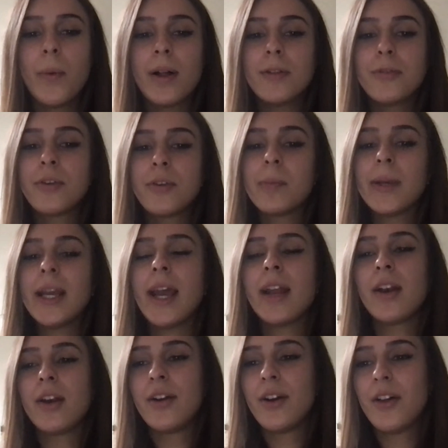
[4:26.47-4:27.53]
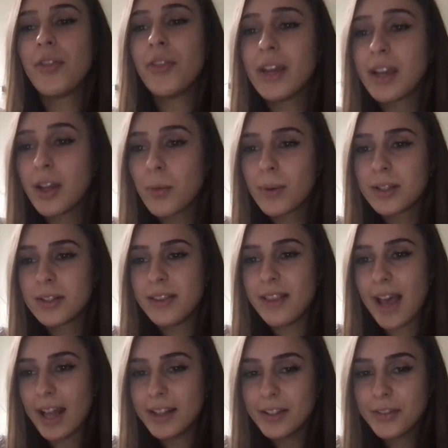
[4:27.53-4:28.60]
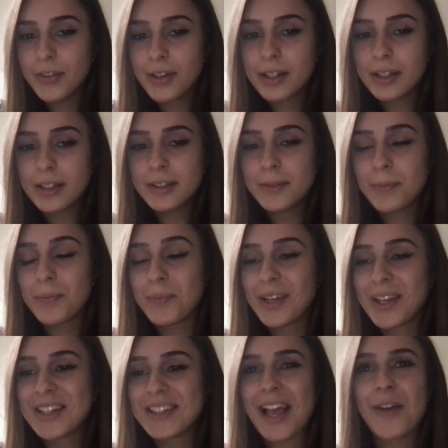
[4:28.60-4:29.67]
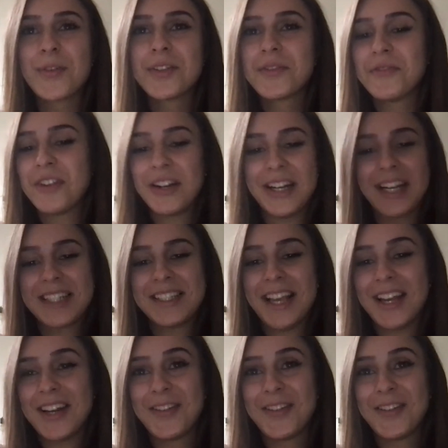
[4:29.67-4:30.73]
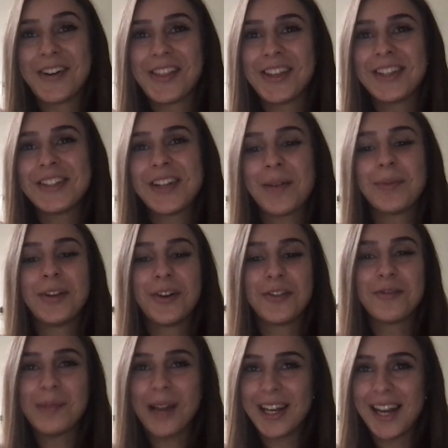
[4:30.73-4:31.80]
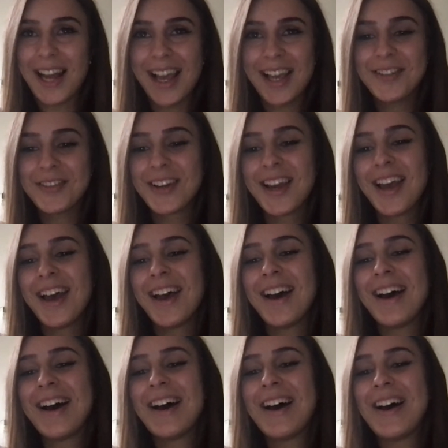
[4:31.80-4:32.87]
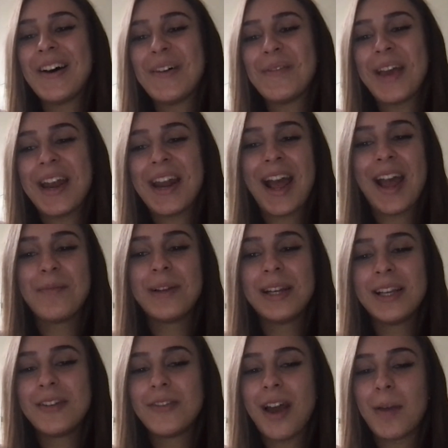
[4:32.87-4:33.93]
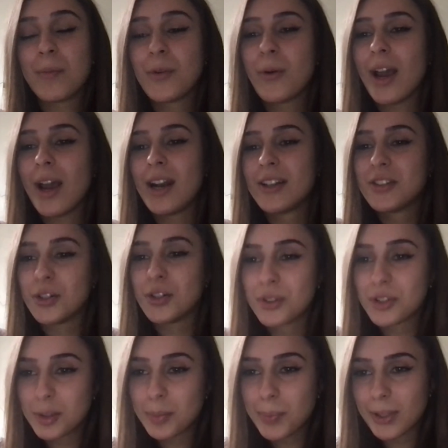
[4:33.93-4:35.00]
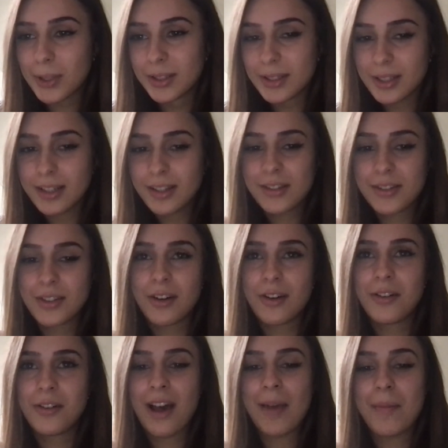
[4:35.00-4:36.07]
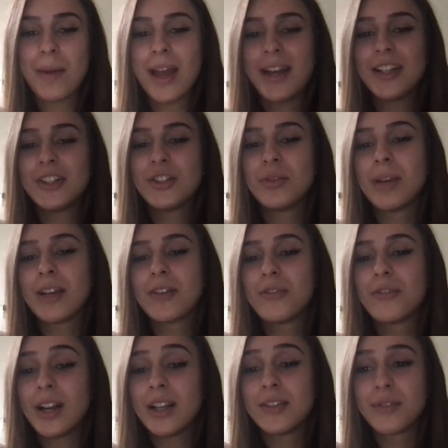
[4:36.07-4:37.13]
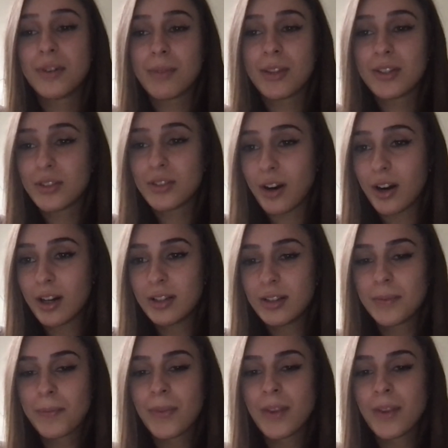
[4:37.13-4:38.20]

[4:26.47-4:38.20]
Well, for me, I don't think it was that difficult because I was very excited for this chapter of my mm-hmm. life. And I believe I'm quite a social person, so I managed to make friends from the start.